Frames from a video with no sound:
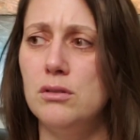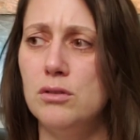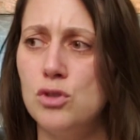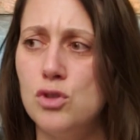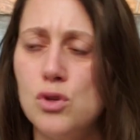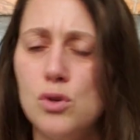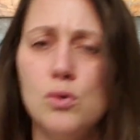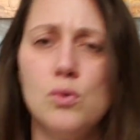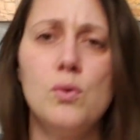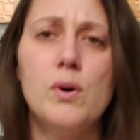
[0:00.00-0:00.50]

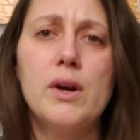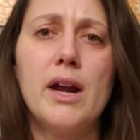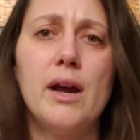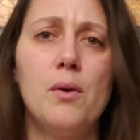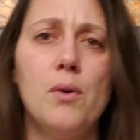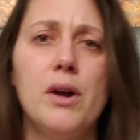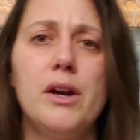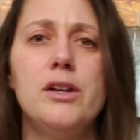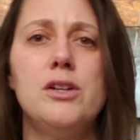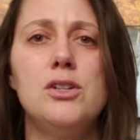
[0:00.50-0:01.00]
do what I
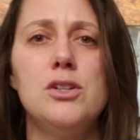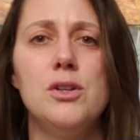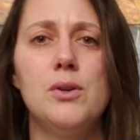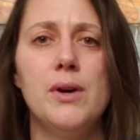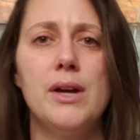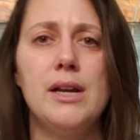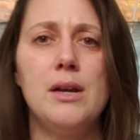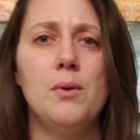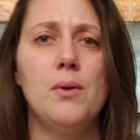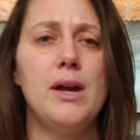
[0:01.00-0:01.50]
wanted to do
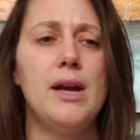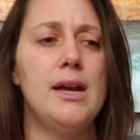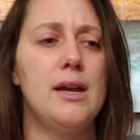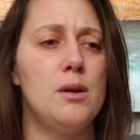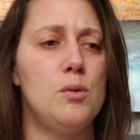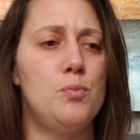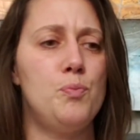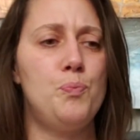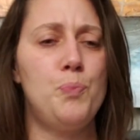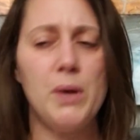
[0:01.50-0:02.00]
anyway
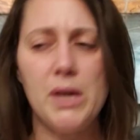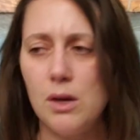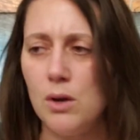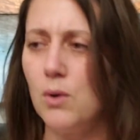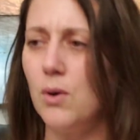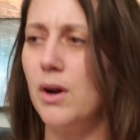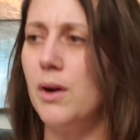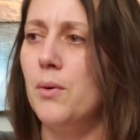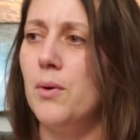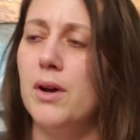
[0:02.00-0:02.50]
and be
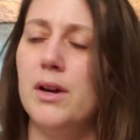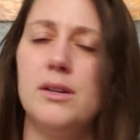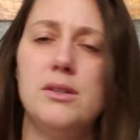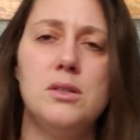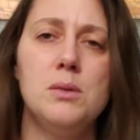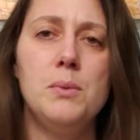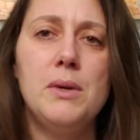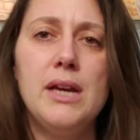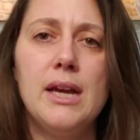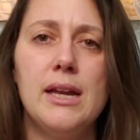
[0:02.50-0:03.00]
who I wanted
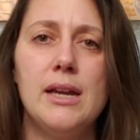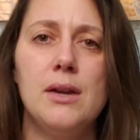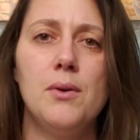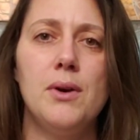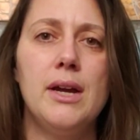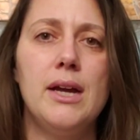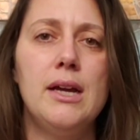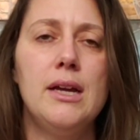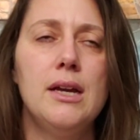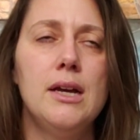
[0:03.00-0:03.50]
to be
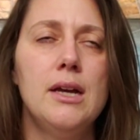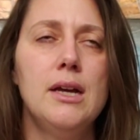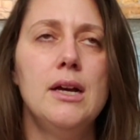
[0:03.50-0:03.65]
anyway.